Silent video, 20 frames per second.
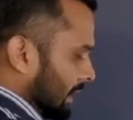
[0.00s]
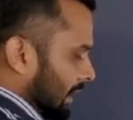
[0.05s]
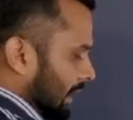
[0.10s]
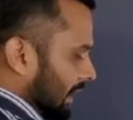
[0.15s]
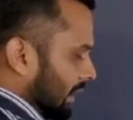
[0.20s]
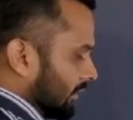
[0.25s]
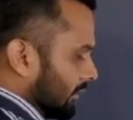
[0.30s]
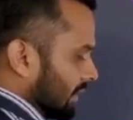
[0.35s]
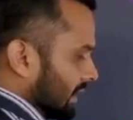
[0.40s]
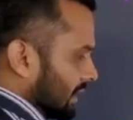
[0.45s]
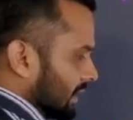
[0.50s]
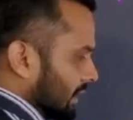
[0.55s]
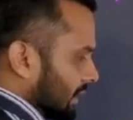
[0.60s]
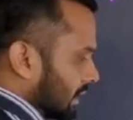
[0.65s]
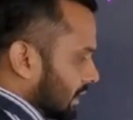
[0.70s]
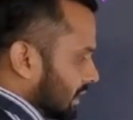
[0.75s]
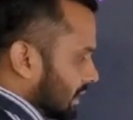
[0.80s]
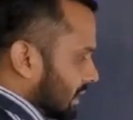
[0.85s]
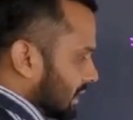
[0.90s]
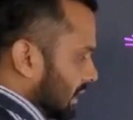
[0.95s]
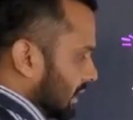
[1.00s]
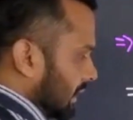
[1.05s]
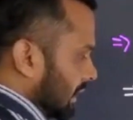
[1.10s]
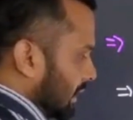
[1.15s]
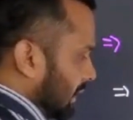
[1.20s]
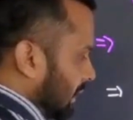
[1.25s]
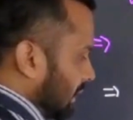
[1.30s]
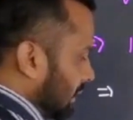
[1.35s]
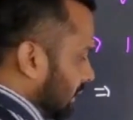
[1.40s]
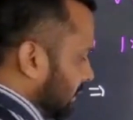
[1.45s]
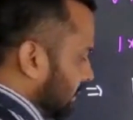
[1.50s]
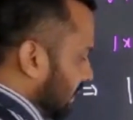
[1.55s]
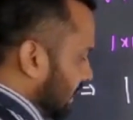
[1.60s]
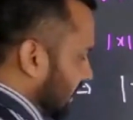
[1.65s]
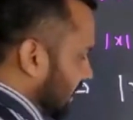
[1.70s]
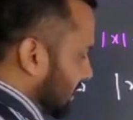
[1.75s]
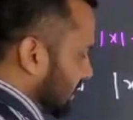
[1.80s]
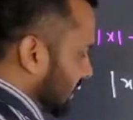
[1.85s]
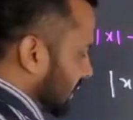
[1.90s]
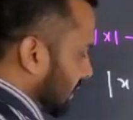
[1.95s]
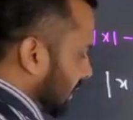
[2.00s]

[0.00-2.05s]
And we'll see that when this